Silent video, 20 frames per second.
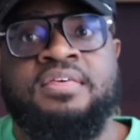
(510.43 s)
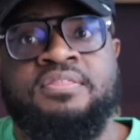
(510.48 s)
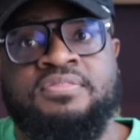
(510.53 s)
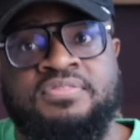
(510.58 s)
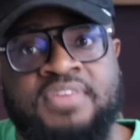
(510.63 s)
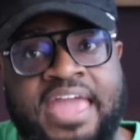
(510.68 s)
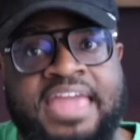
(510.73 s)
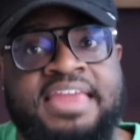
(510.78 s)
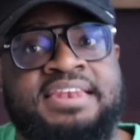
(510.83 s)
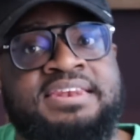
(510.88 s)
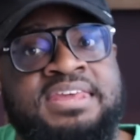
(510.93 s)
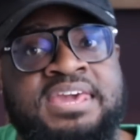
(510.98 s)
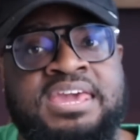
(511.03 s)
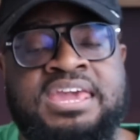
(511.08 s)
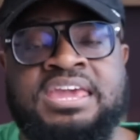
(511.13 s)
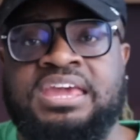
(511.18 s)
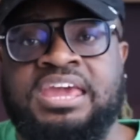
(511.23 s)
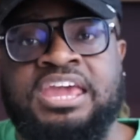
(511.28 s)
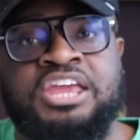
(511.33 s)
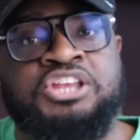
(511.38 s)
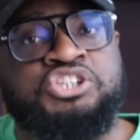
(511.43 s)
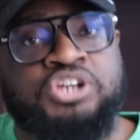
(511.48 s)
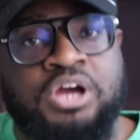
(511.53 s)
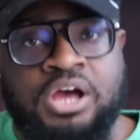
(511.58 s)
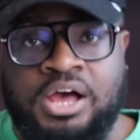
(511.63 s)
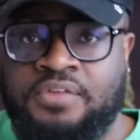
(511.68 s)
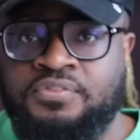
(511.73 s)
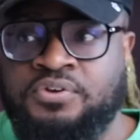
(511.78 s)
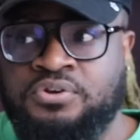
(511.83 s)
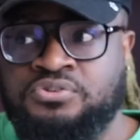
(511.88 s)
They need each
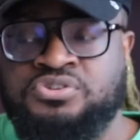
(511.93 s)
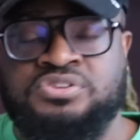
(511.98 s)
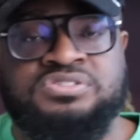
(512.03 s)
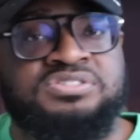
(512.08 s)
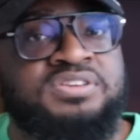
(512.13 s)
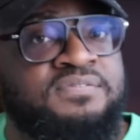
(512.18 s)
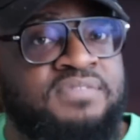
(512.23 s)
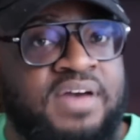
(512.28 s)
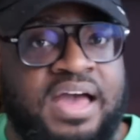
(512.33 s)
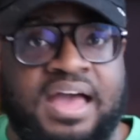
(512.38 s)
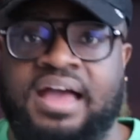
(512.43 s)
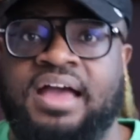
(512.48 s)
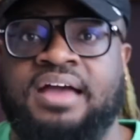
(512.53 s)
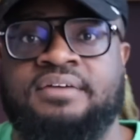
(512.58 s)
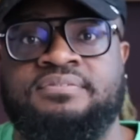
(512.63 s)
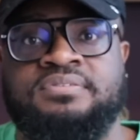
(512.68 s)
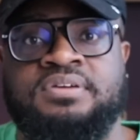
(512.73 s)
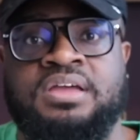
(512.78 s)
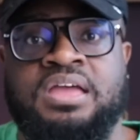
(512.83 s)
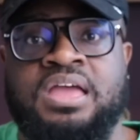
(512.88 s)
other to survive.